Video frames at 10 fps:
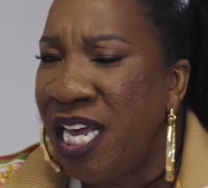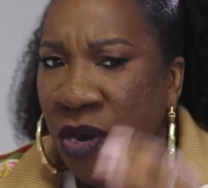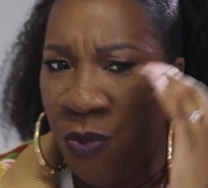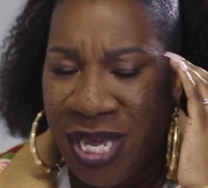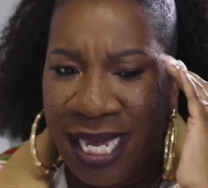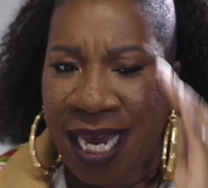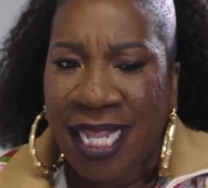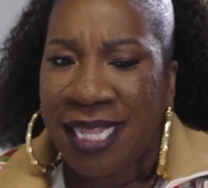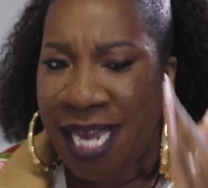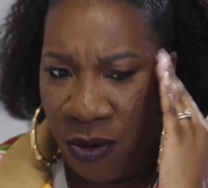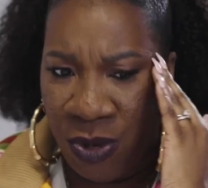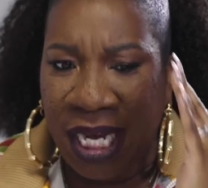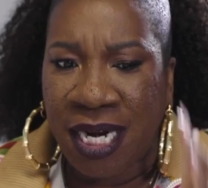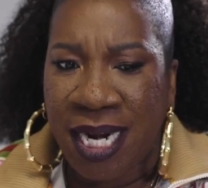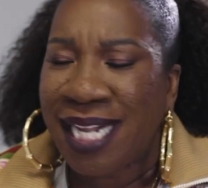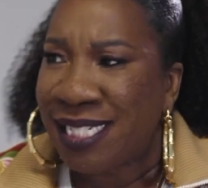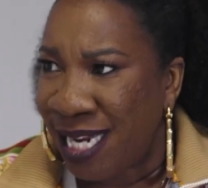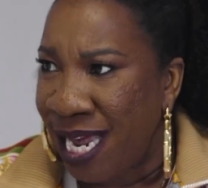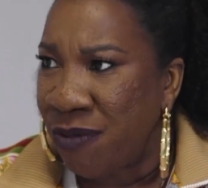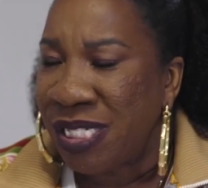and we get that, we connect to
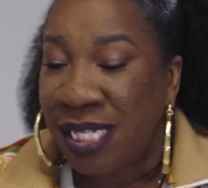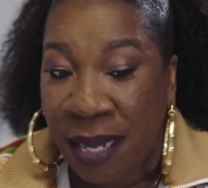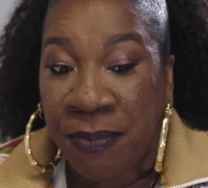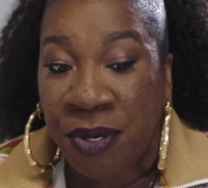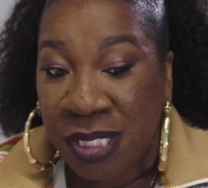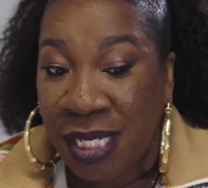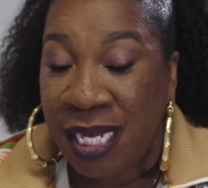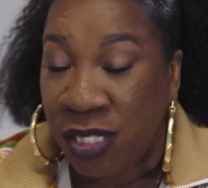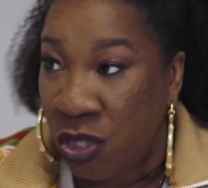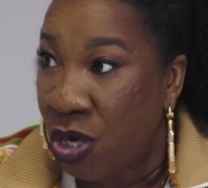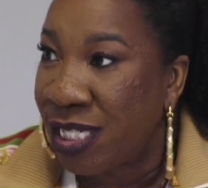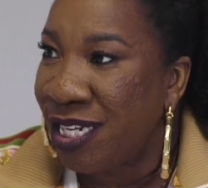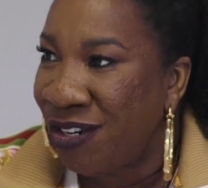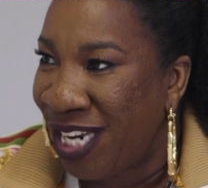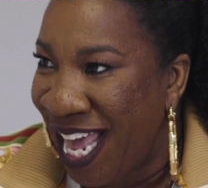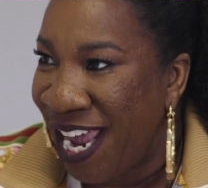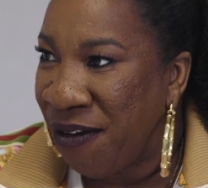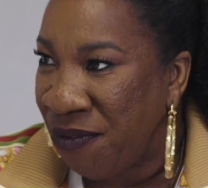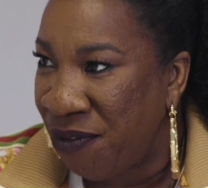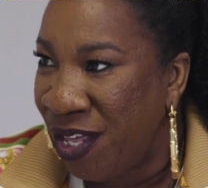that. We say that person has lost their
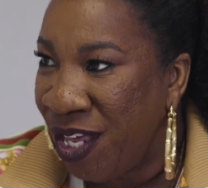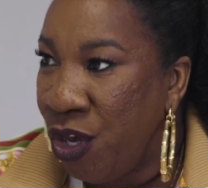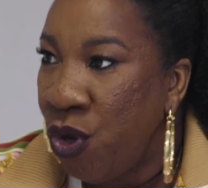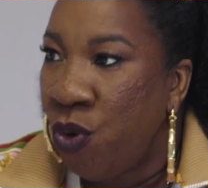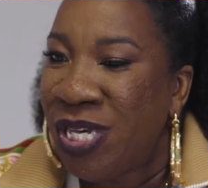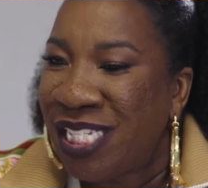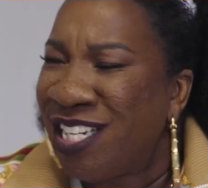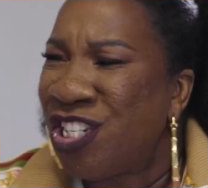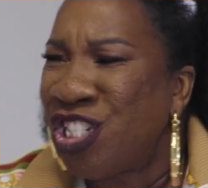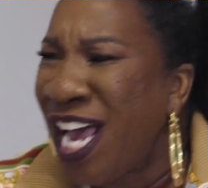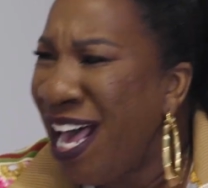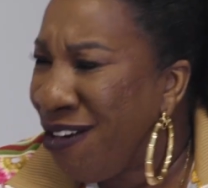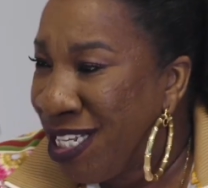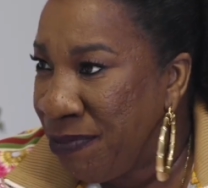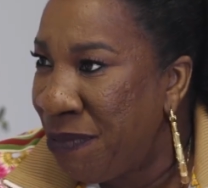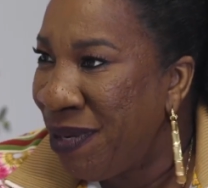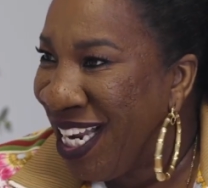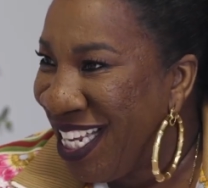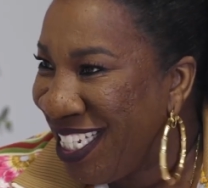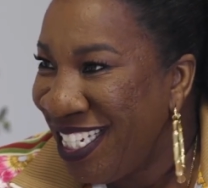life. We see a child that's been
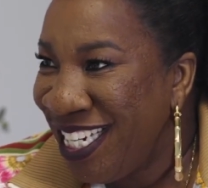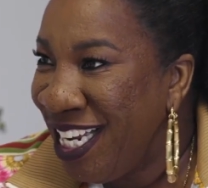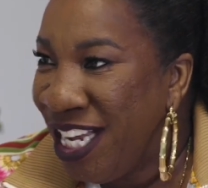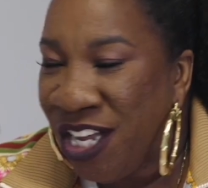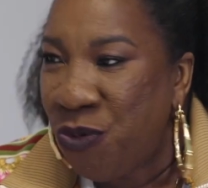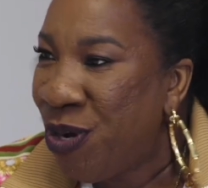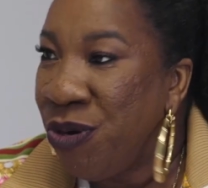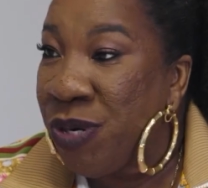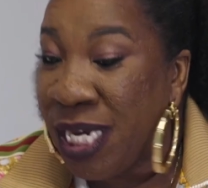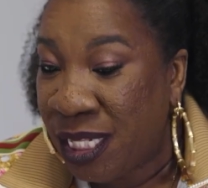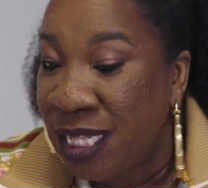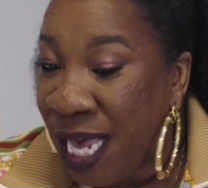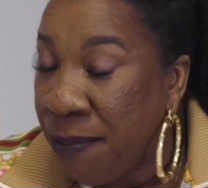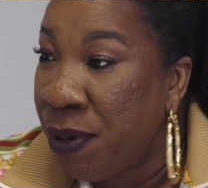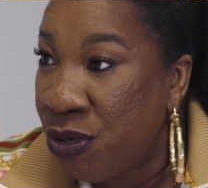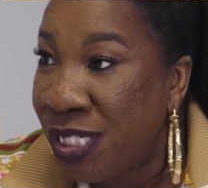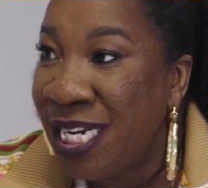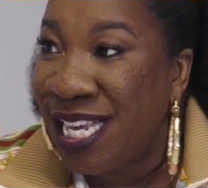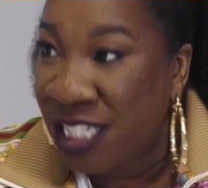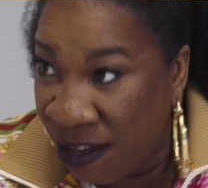molested, and we don't get that person
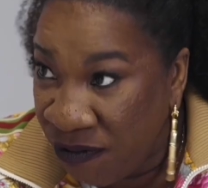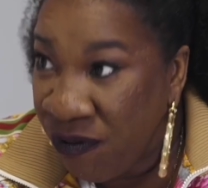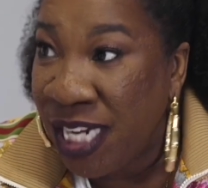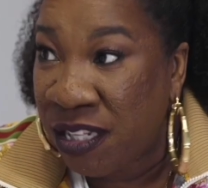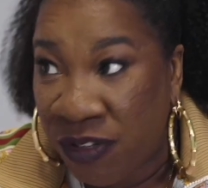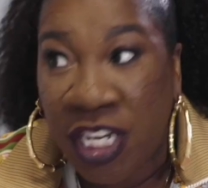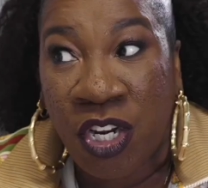has effectively